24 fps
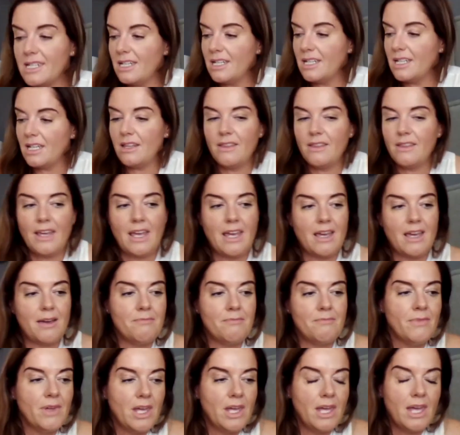to
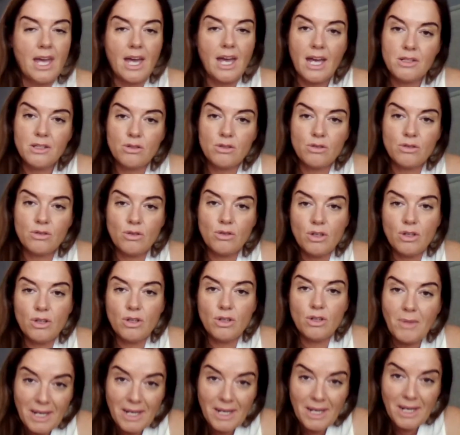them and doing
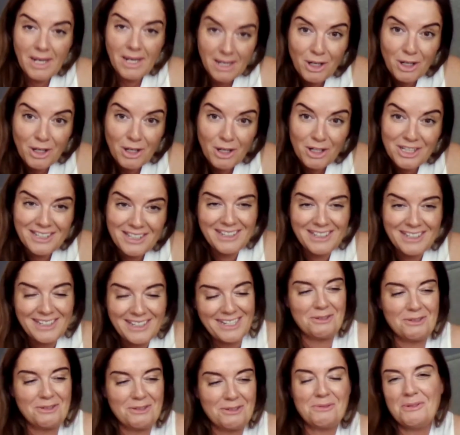my breath work
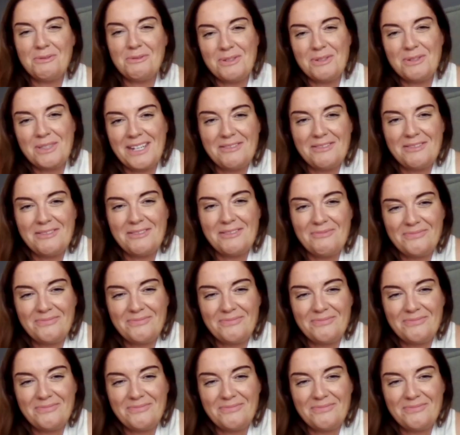helps me with that.